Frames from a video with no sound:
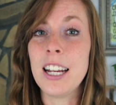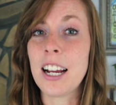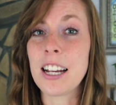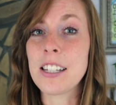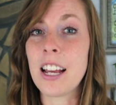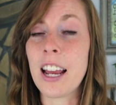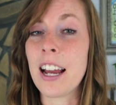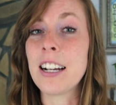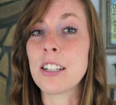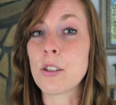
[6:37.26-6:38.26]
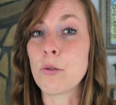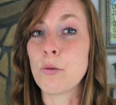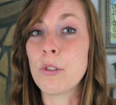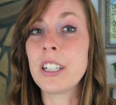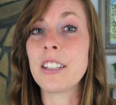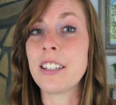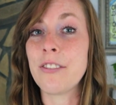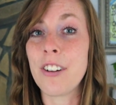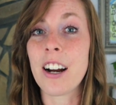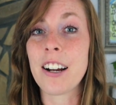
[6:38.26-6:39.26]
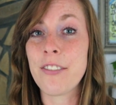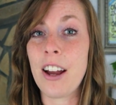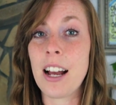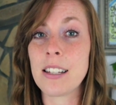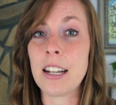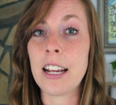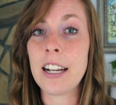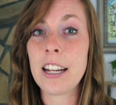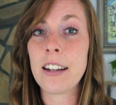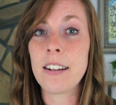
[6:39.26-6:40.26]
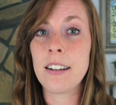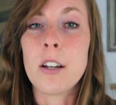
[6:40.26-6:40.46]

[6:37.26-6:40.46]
and Isaiah, and it's really very fascinating.